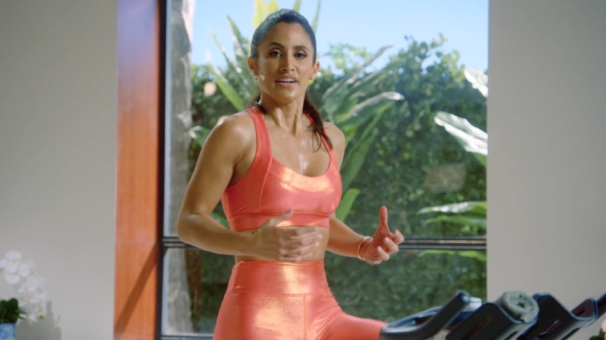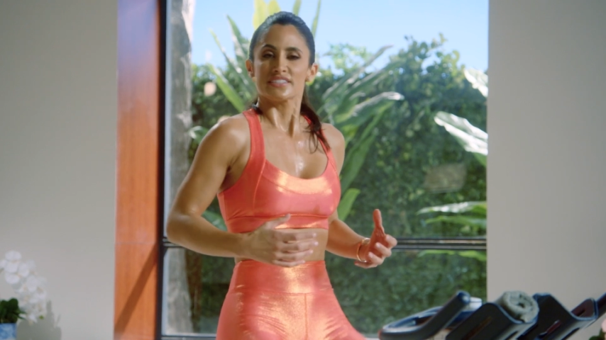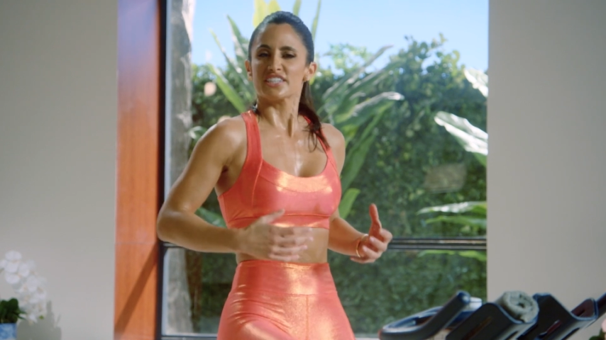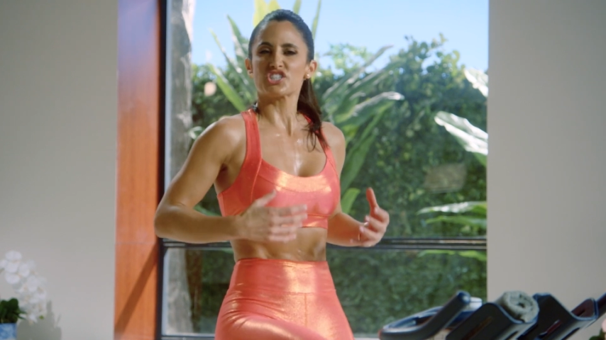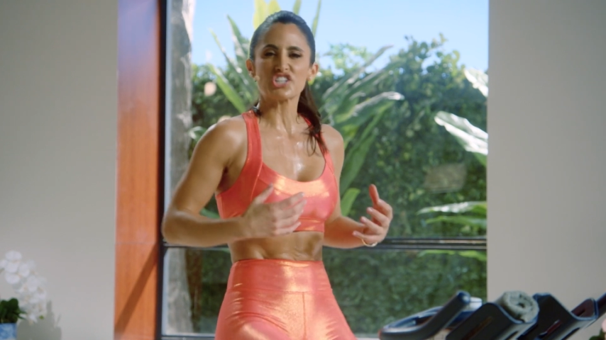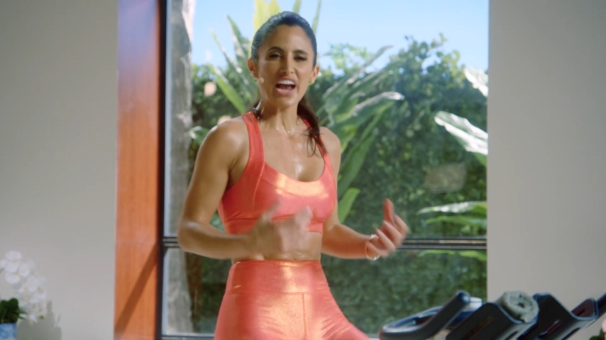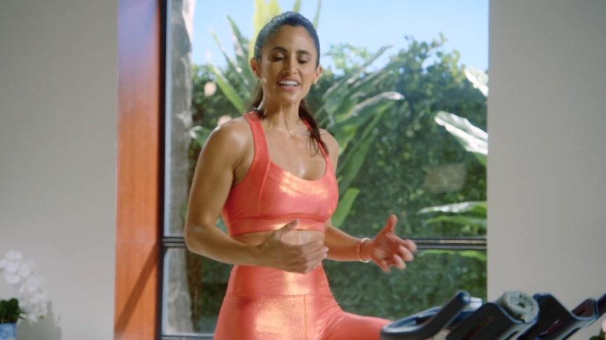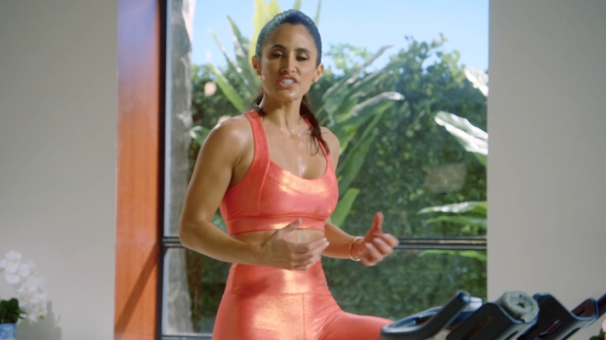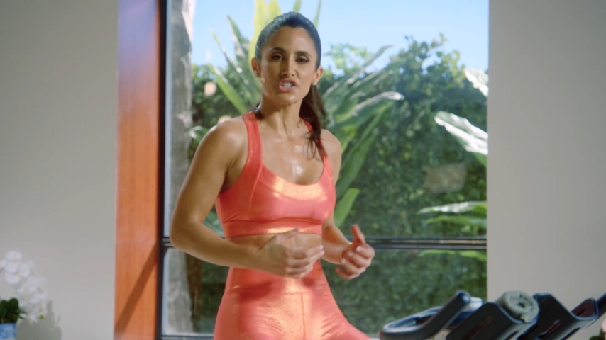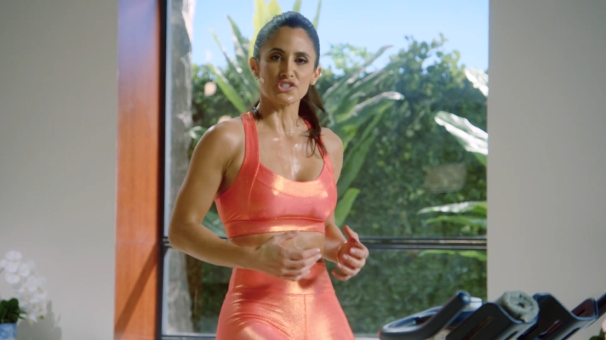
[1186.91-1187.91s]
to
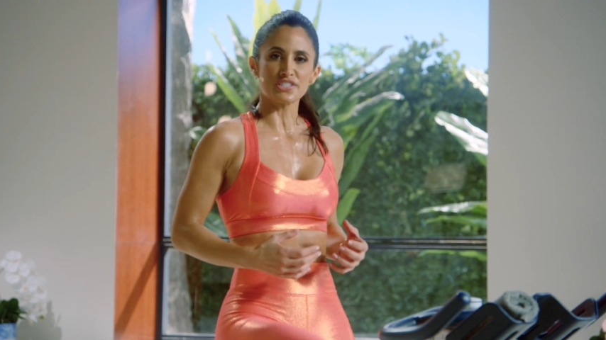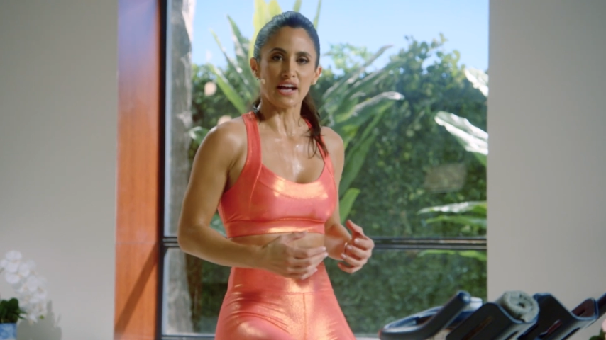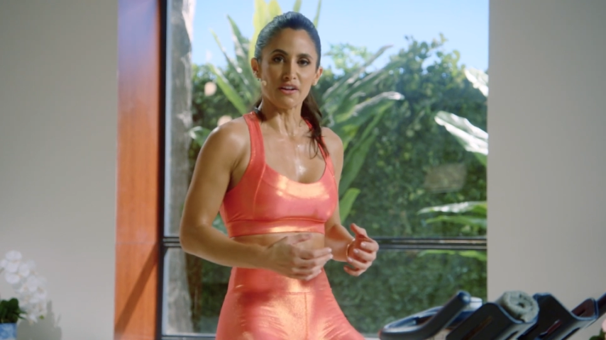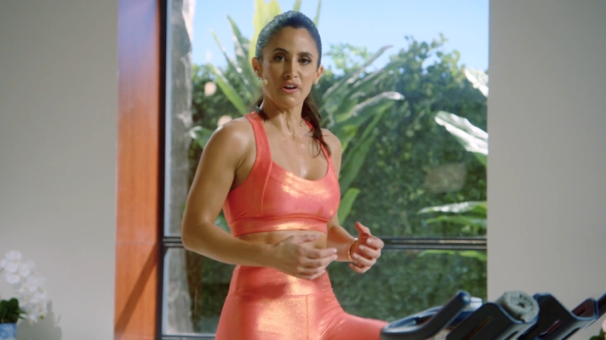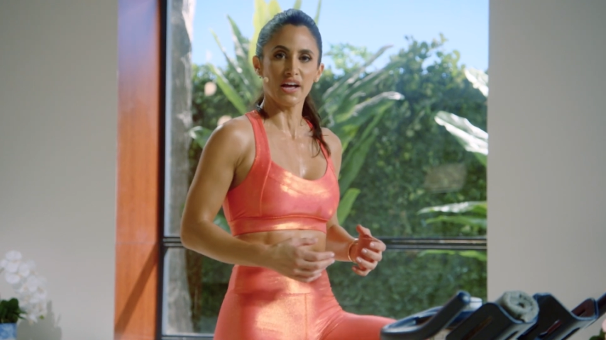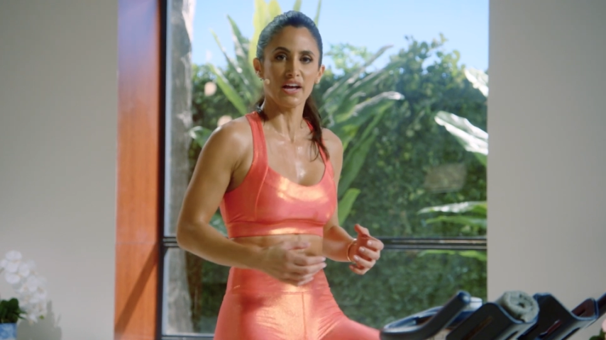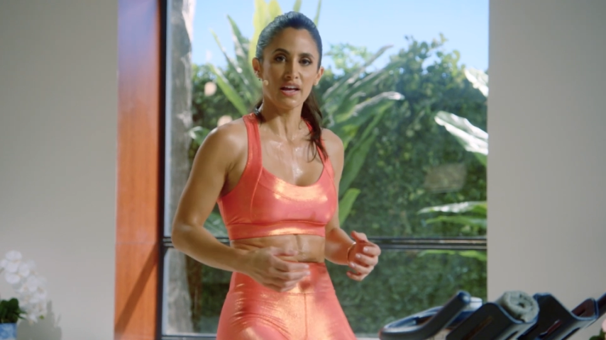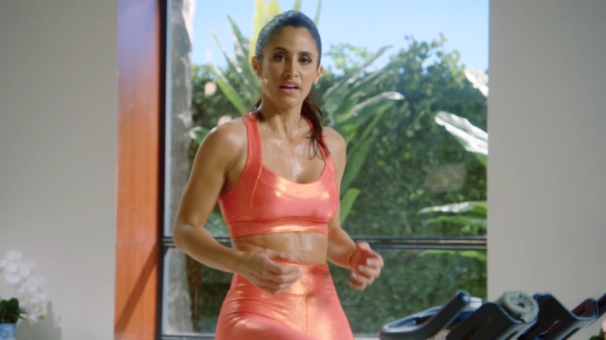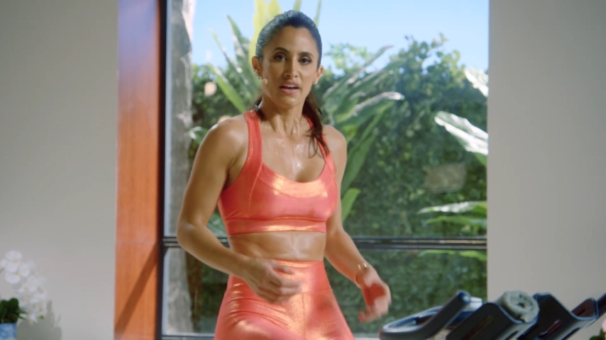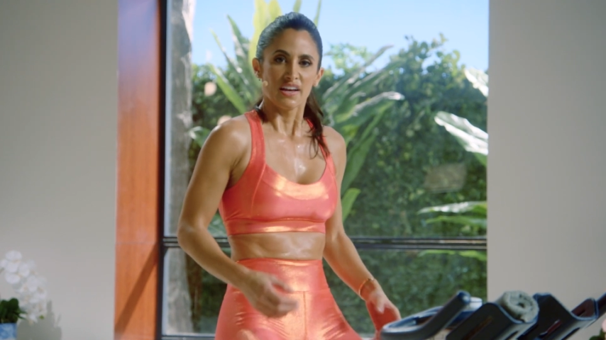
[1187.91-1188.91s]
challenge yourself
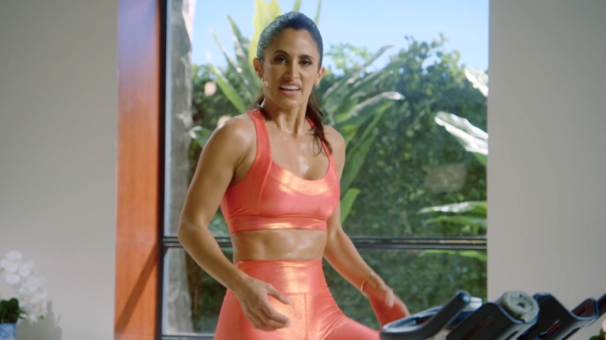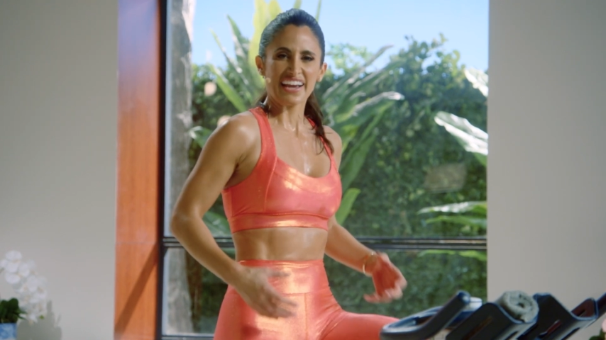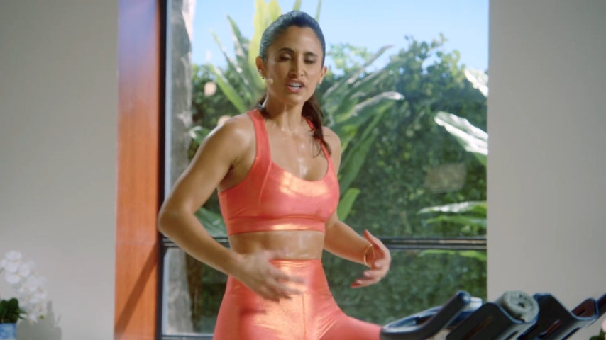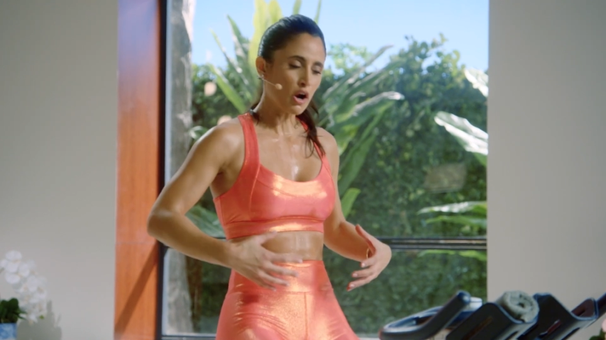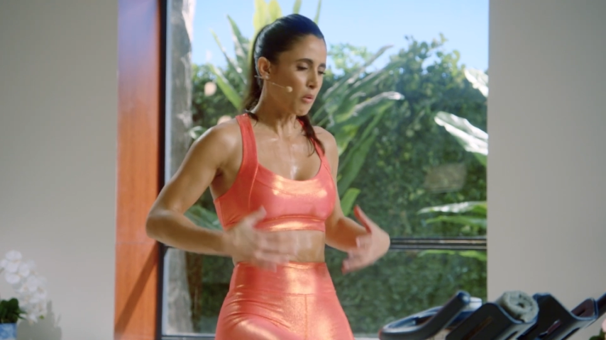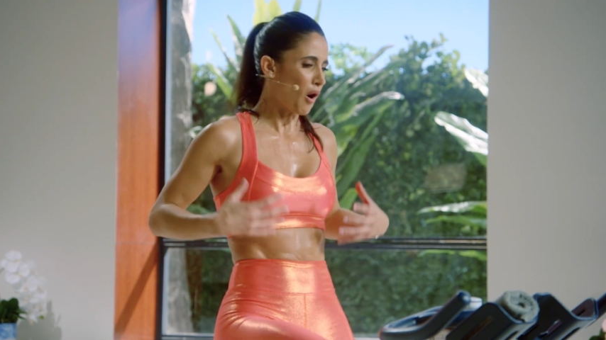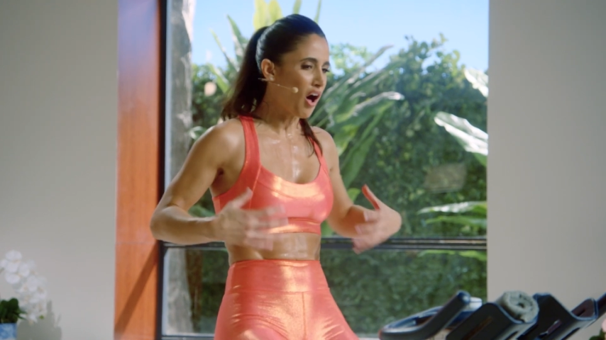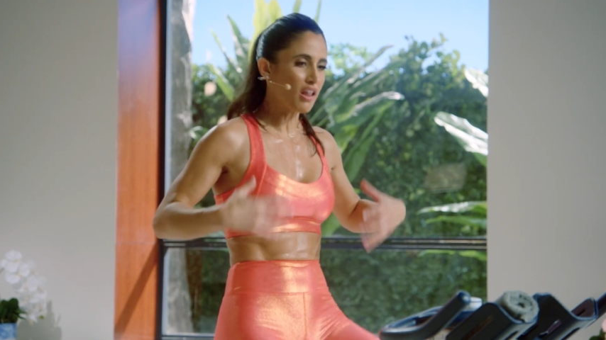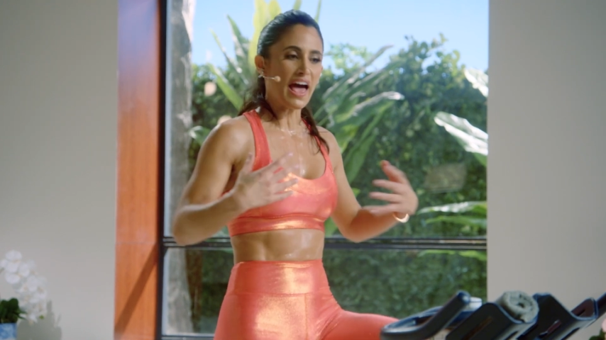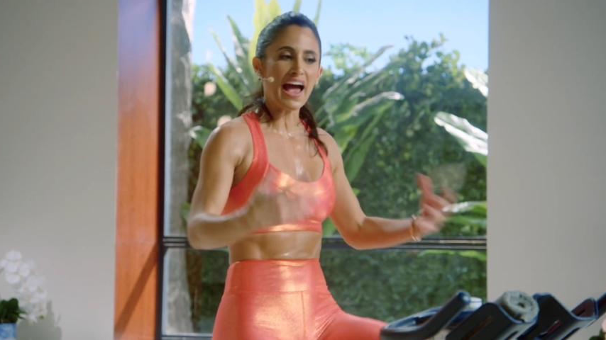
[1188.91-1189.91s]
and go
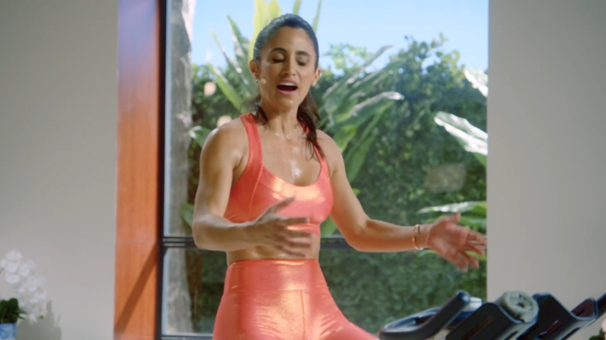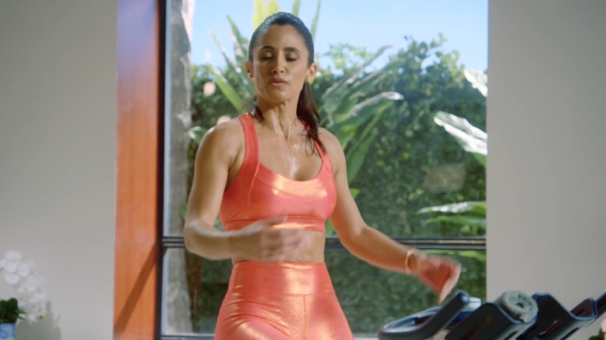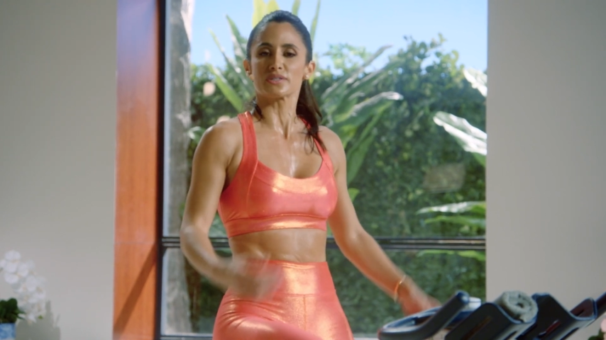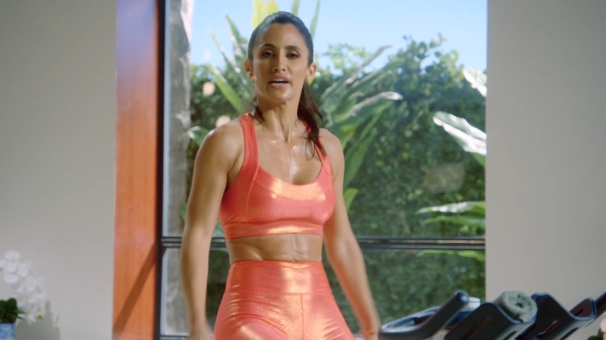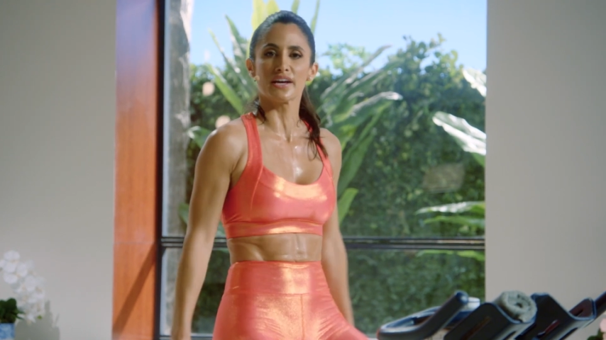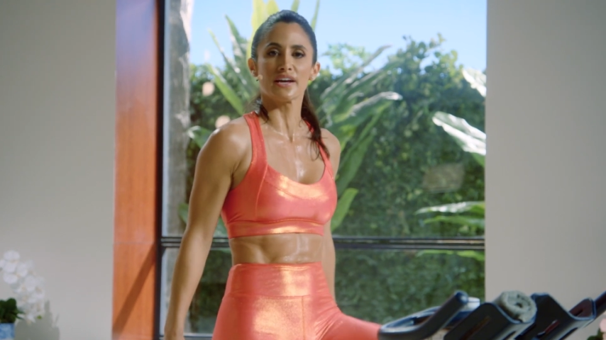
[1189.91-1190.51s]
all out.